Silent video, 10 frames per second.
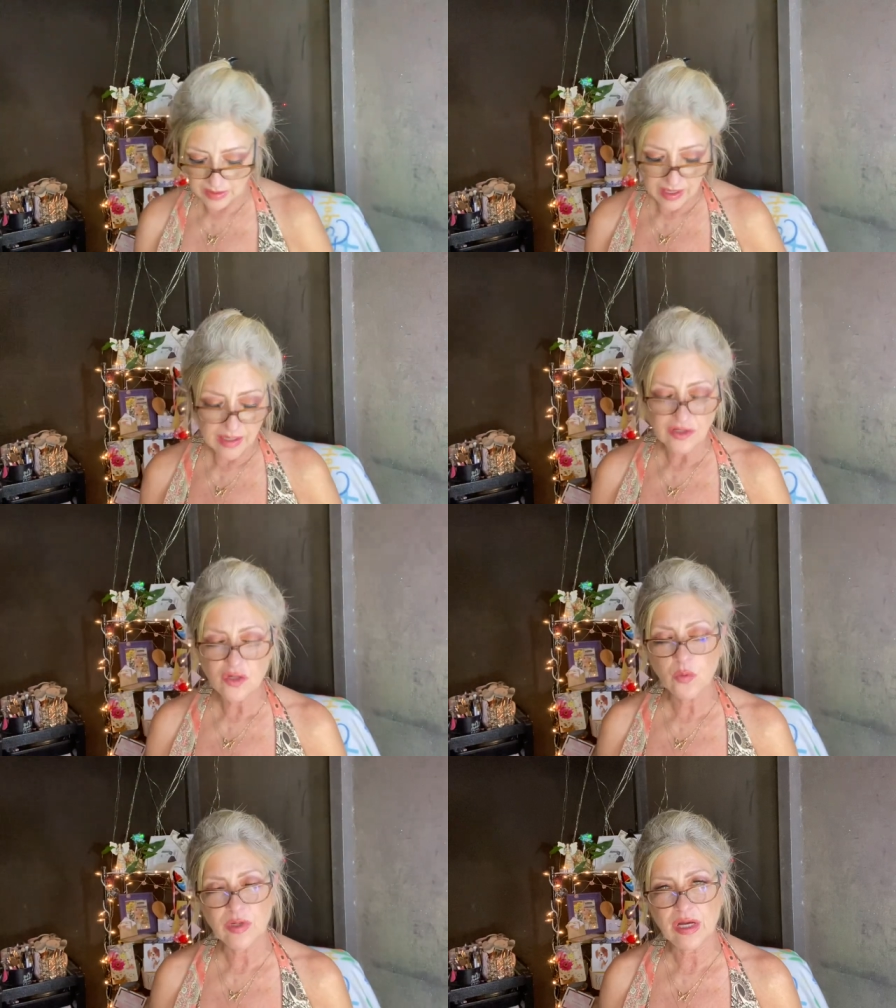And you
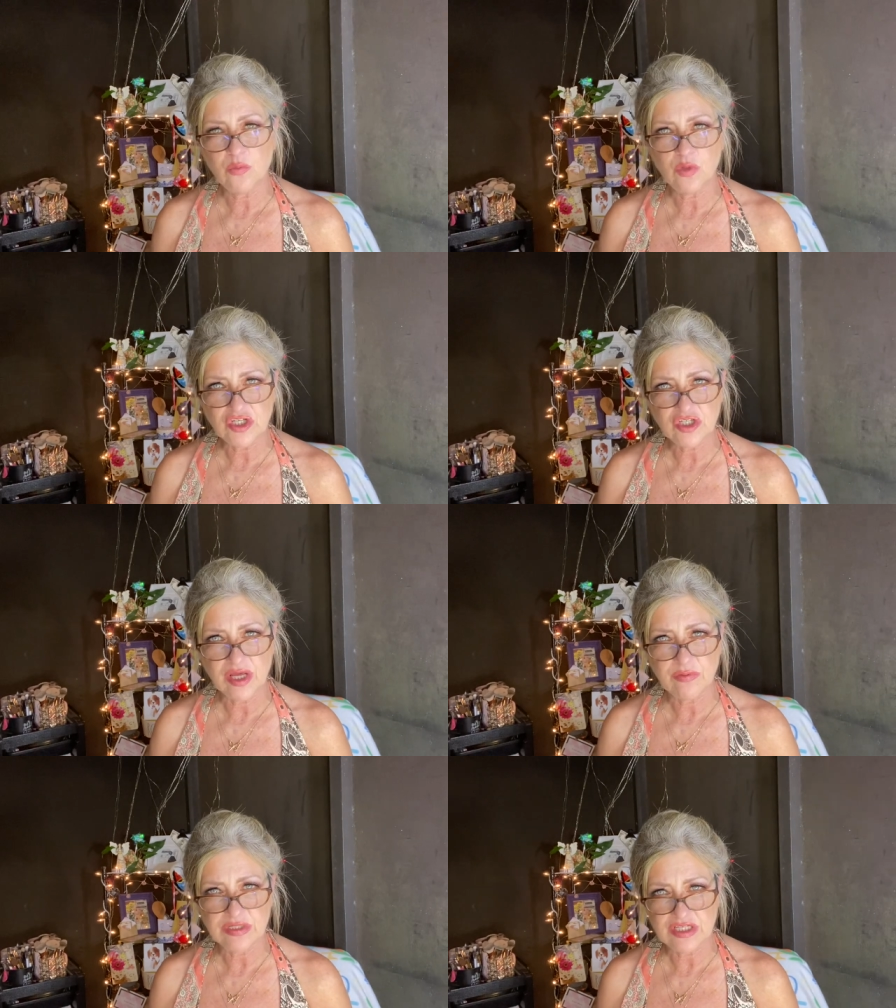know what I wish
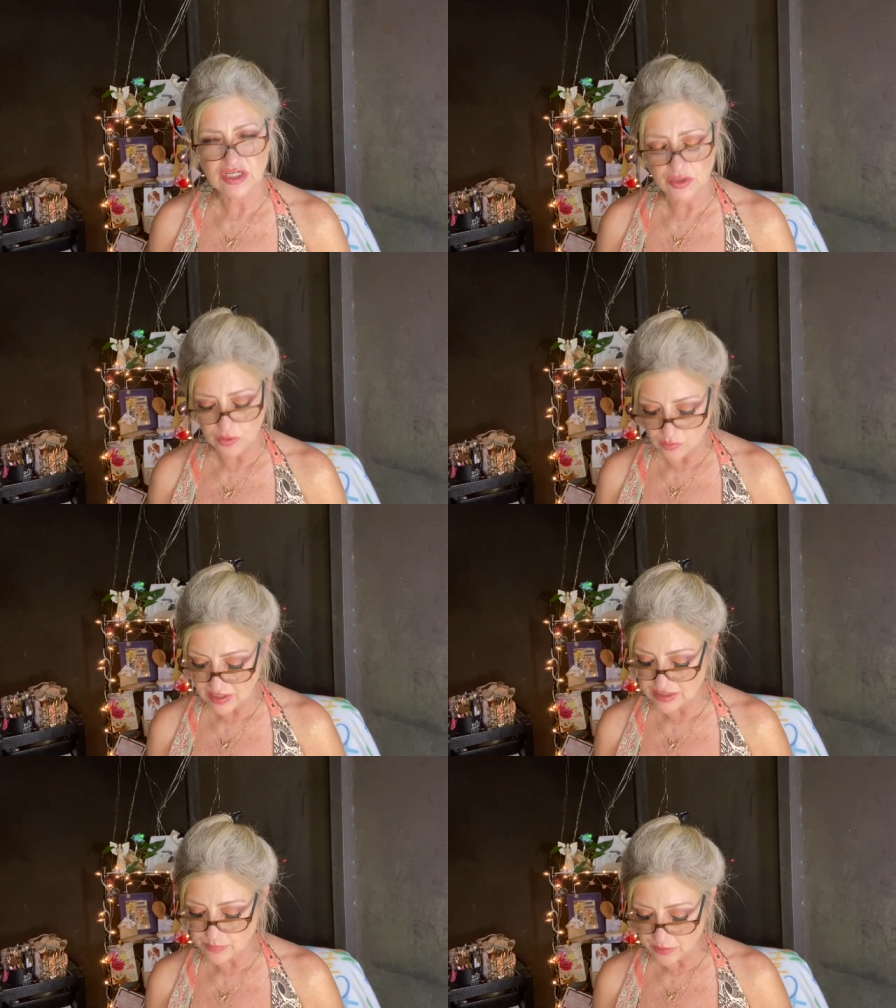they would do
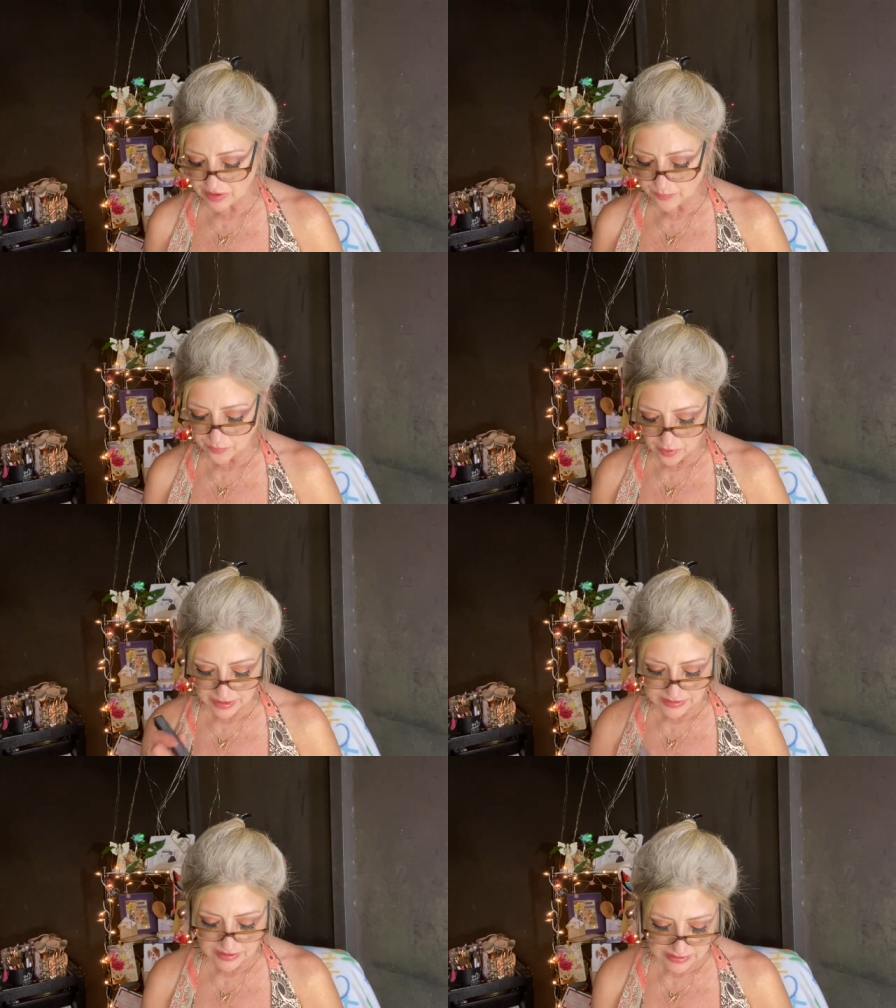is put the
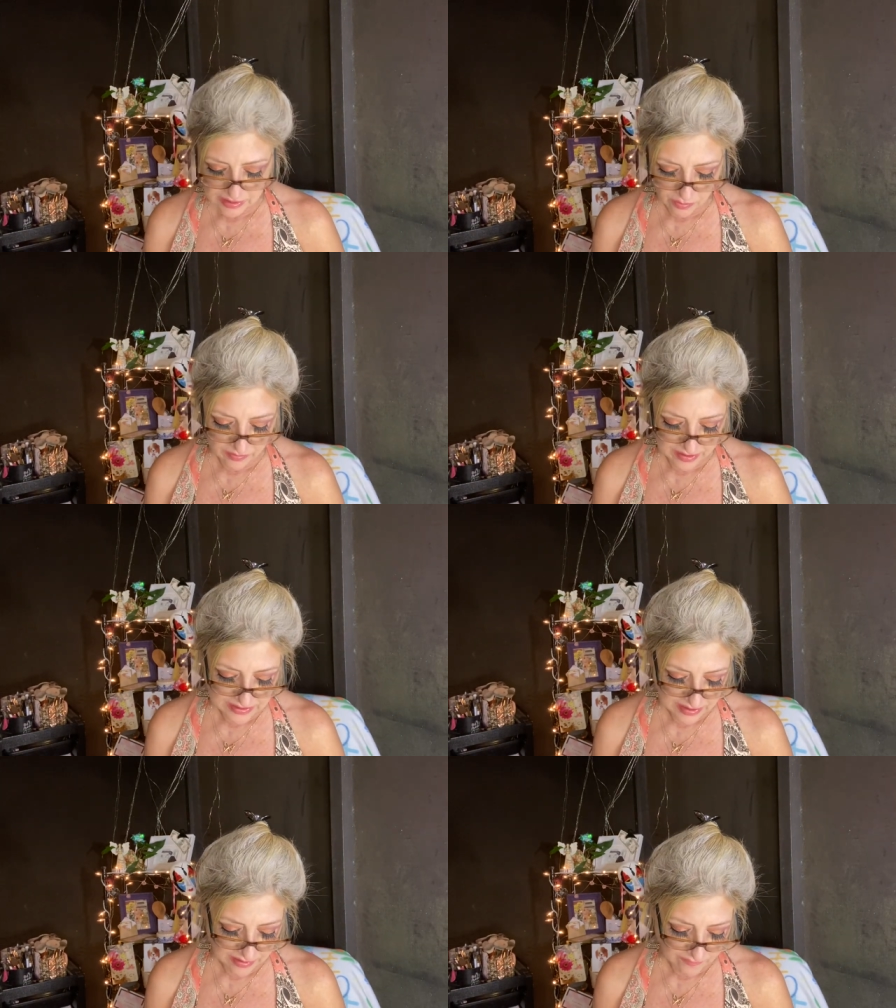prices on
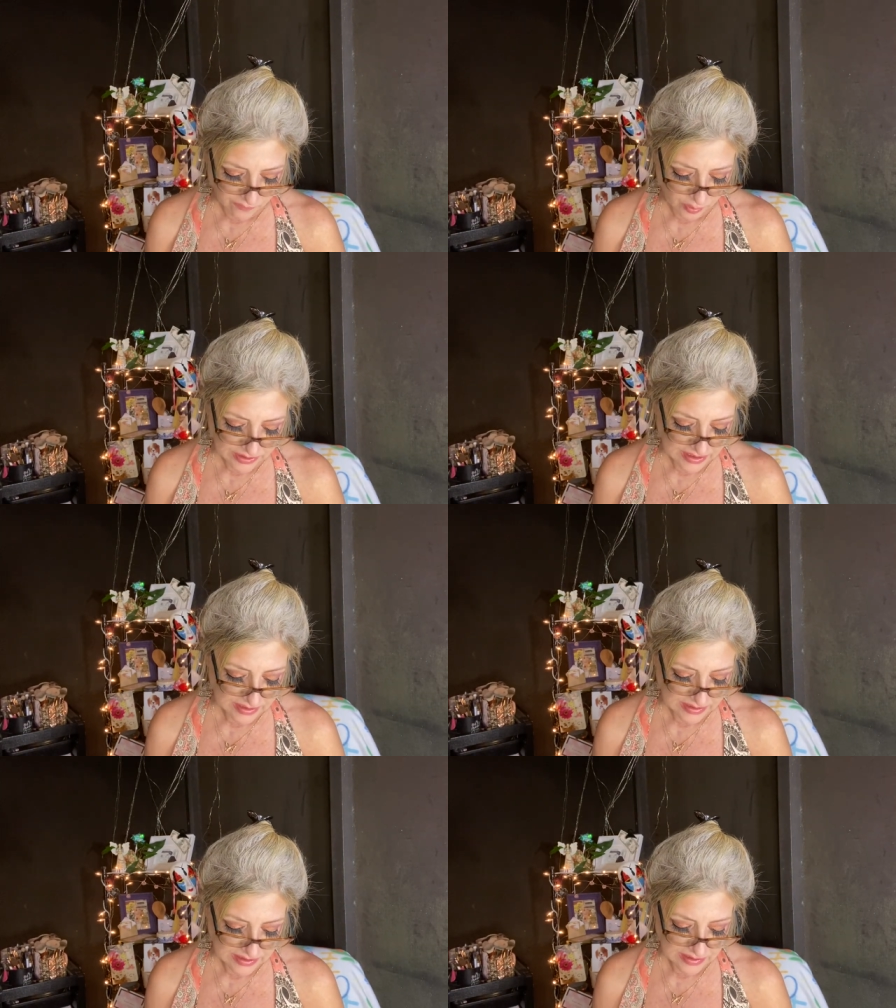these
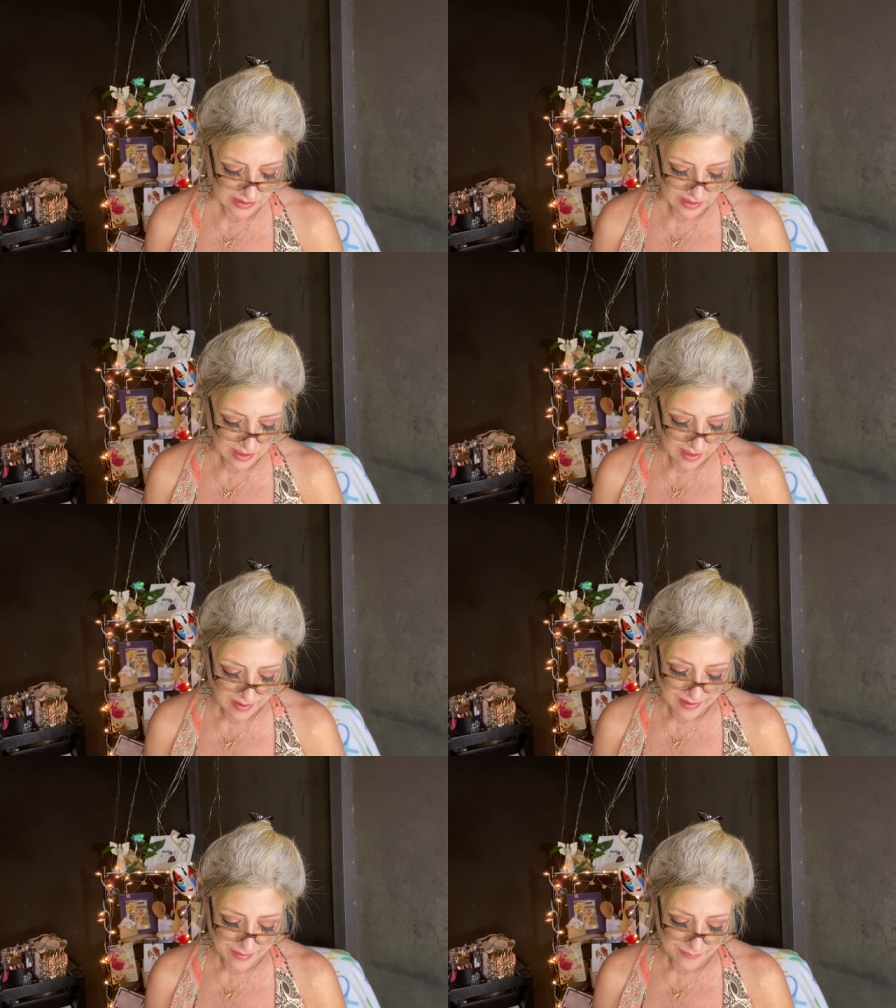invoices
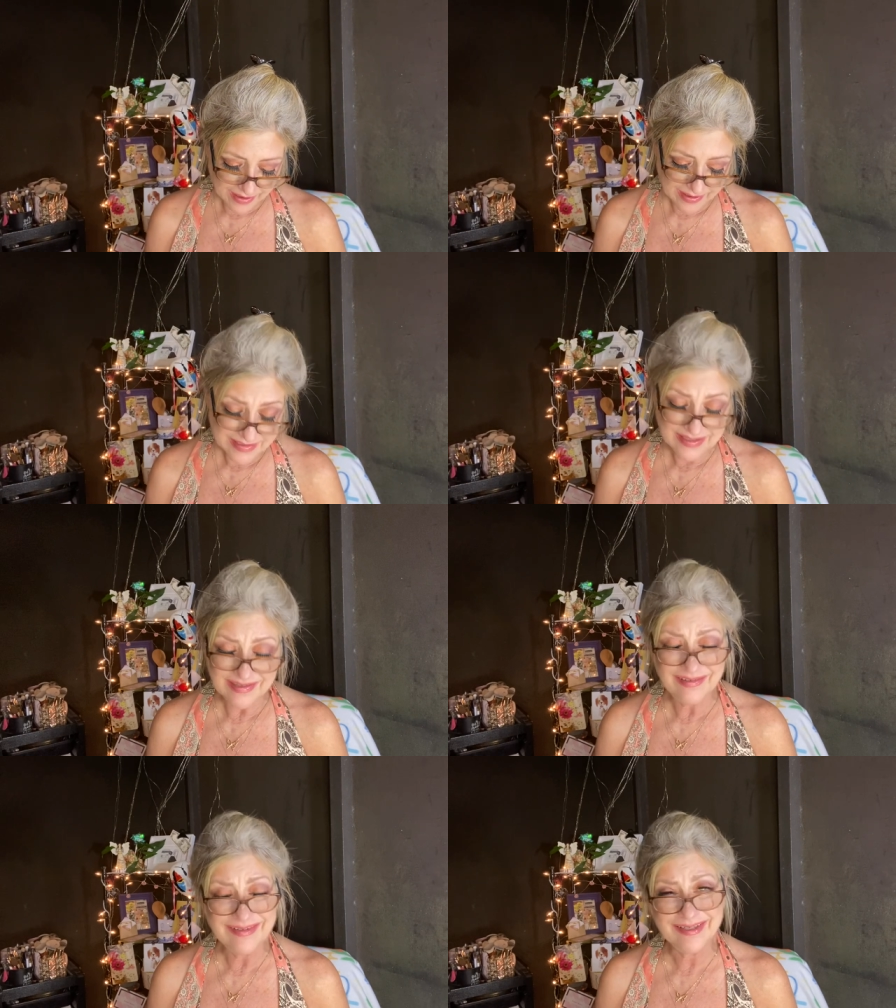because
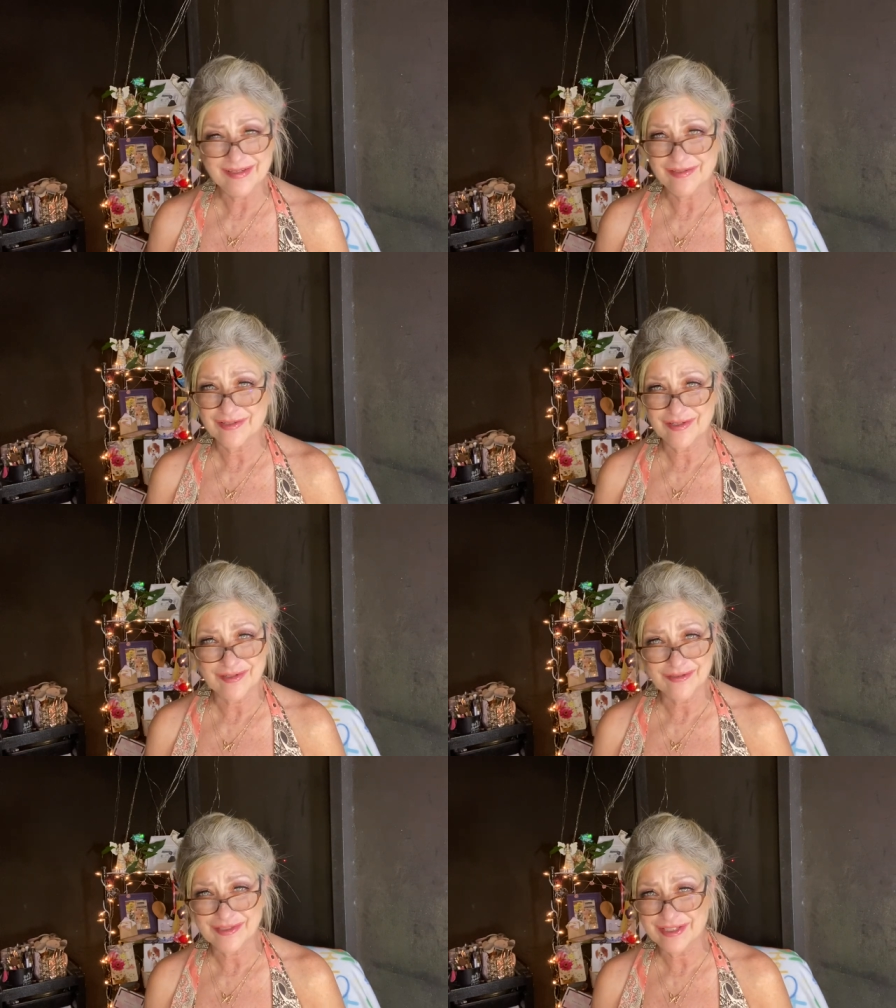you know your
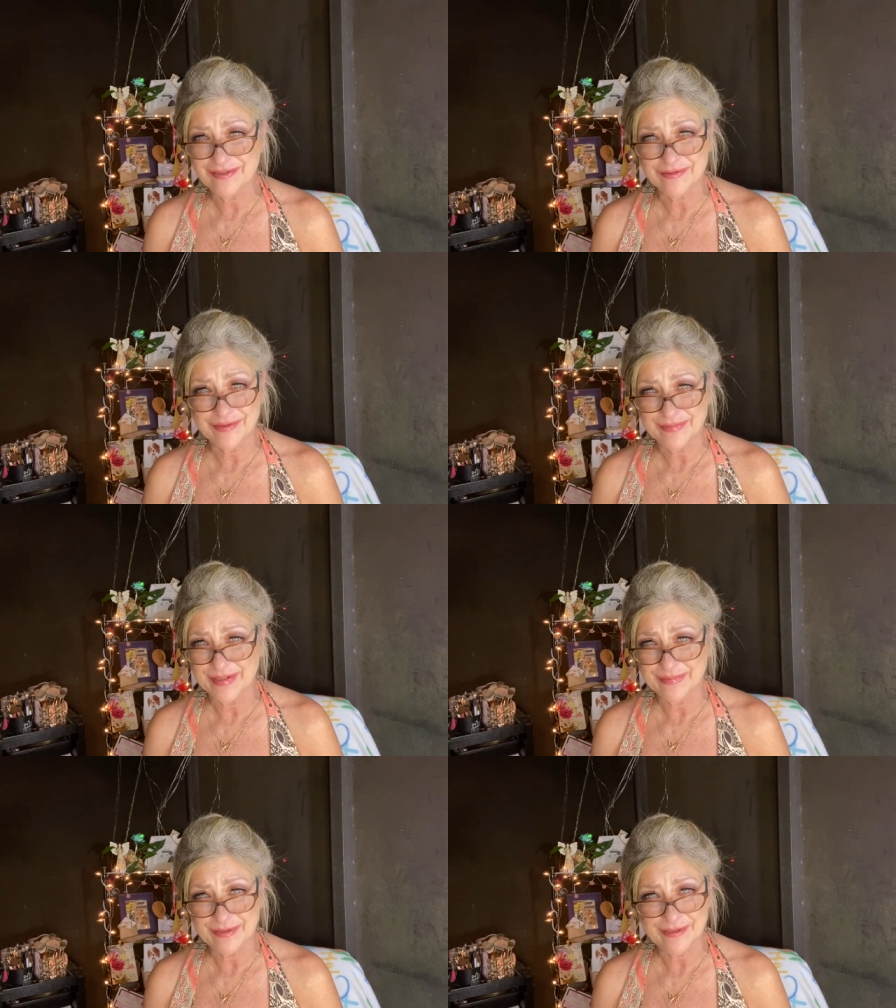girl, she don't
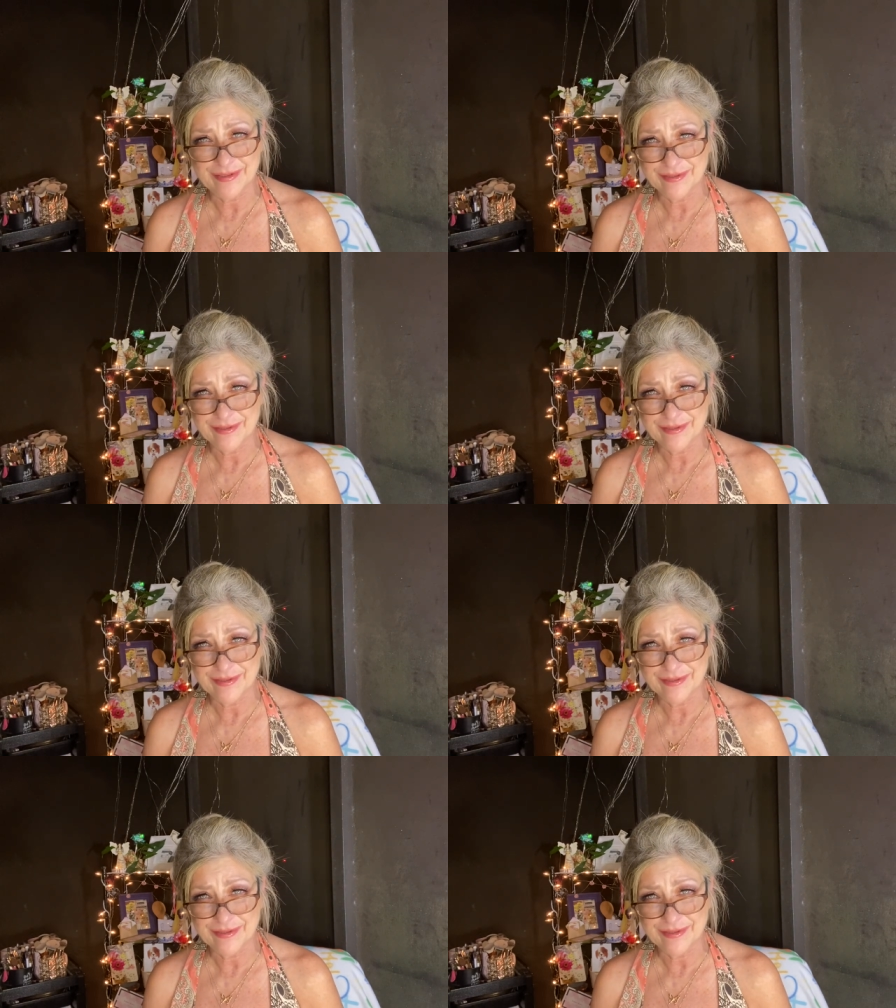remember.